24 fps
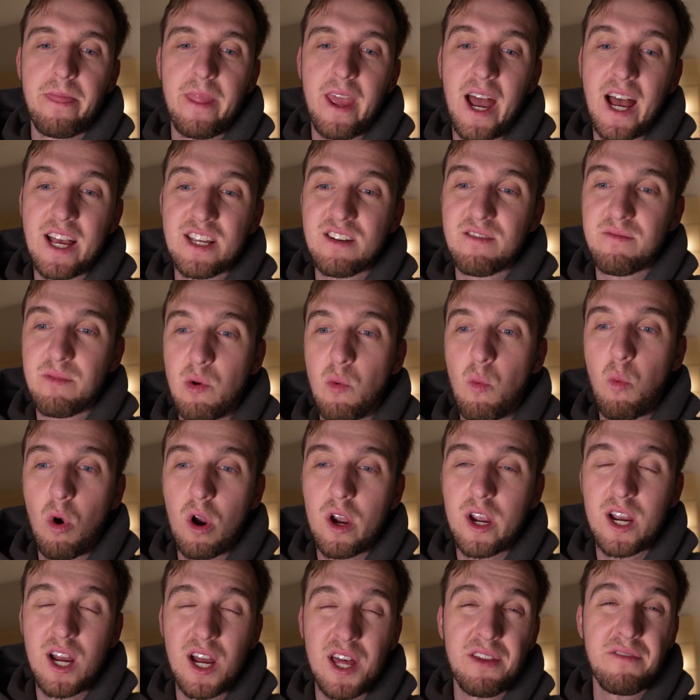As I've been
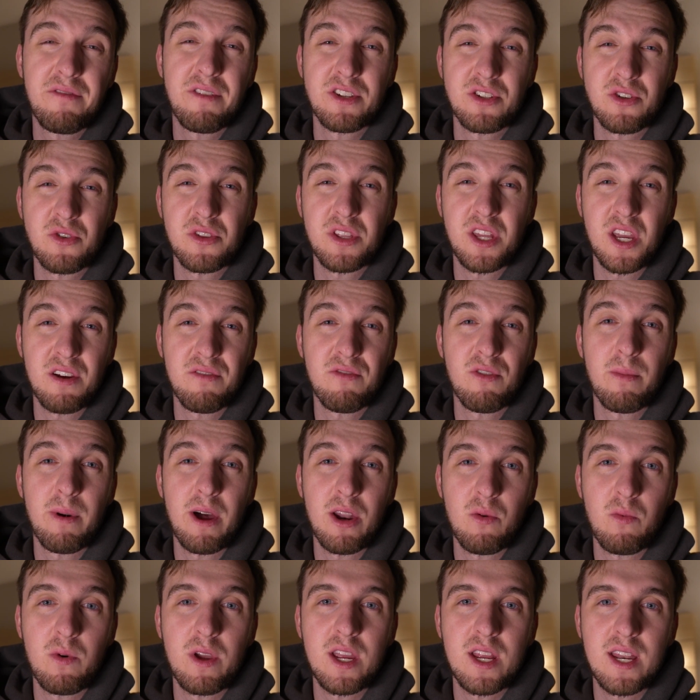working on the physical thing for
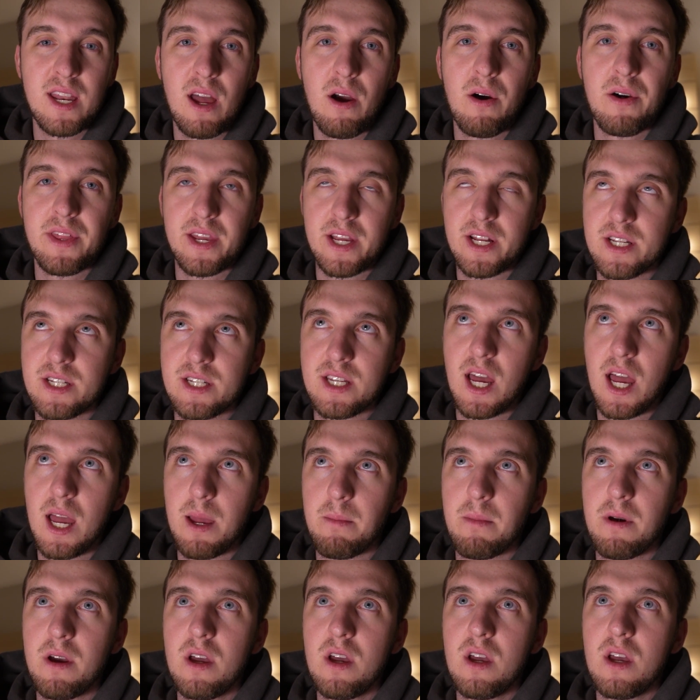about a week now, I think it's
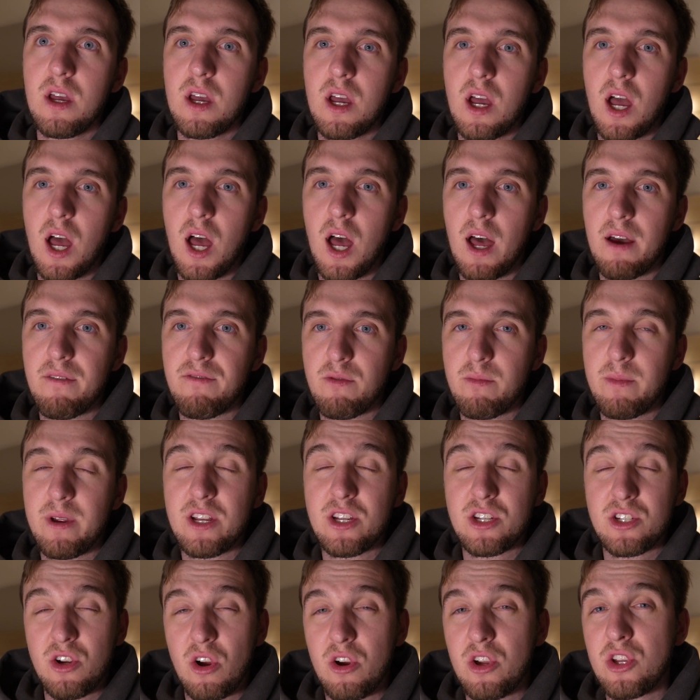time for me to
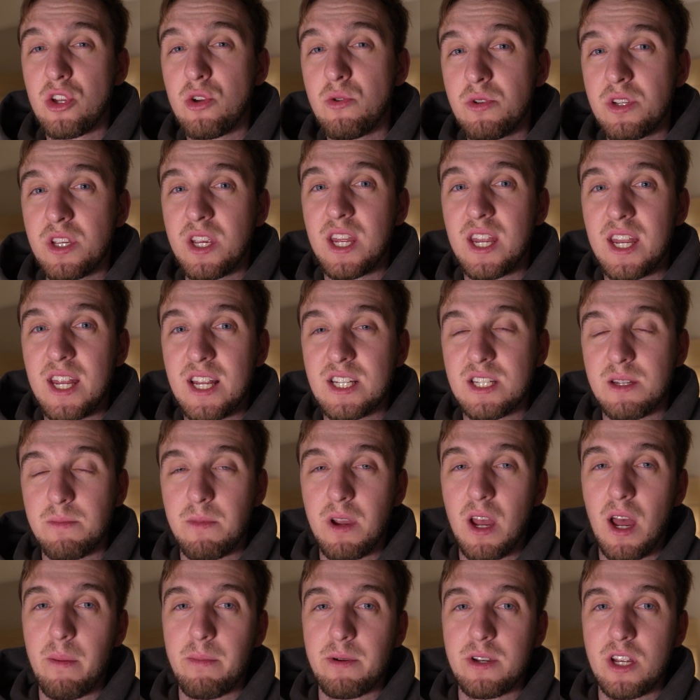start using it in some
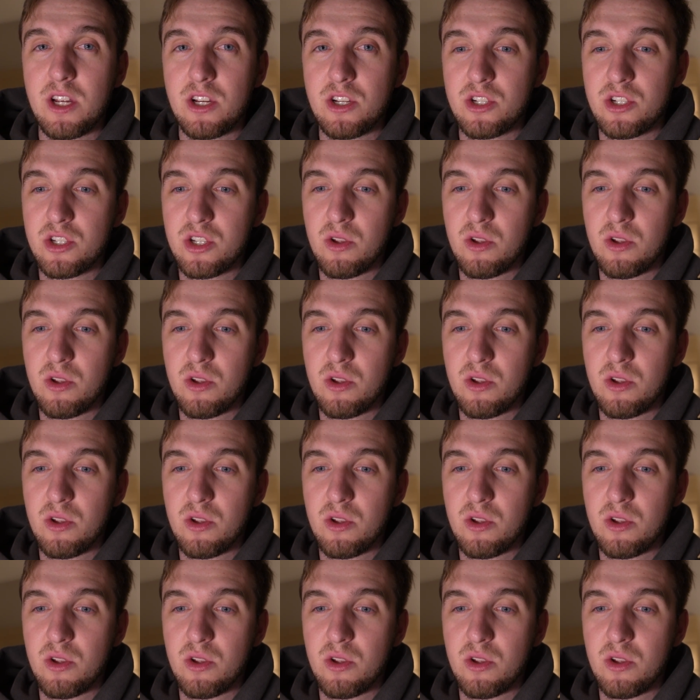competition.